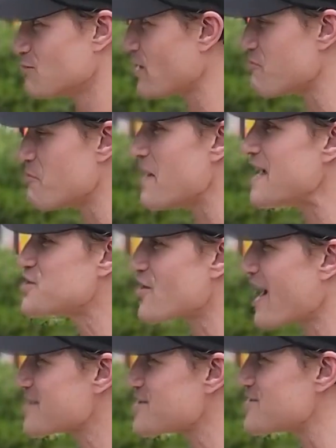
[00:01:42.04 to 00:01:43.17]
we have major
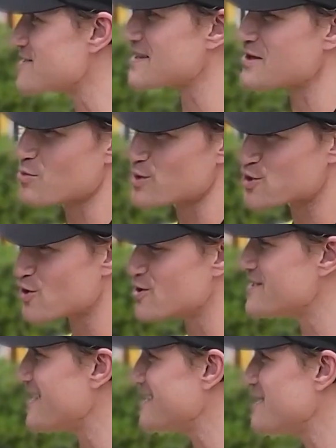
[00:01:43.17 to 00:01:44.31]
actors that then
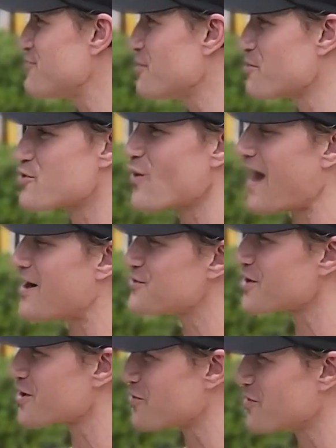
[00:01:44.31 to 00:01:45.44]
return to indie film throughout
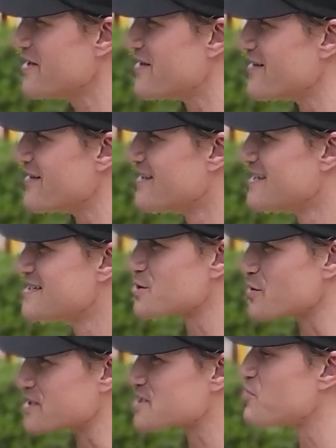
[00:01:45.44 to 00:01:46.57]
their career
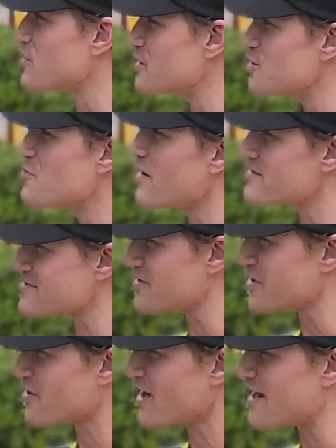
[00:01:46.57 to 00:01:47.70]
to explore new parts of
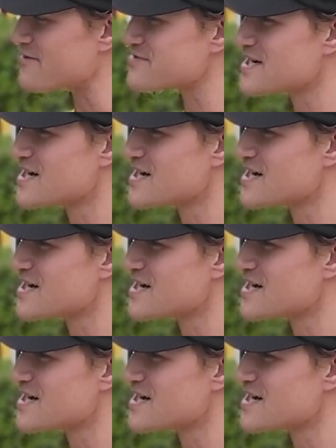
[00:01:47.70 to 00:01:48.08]
their craft.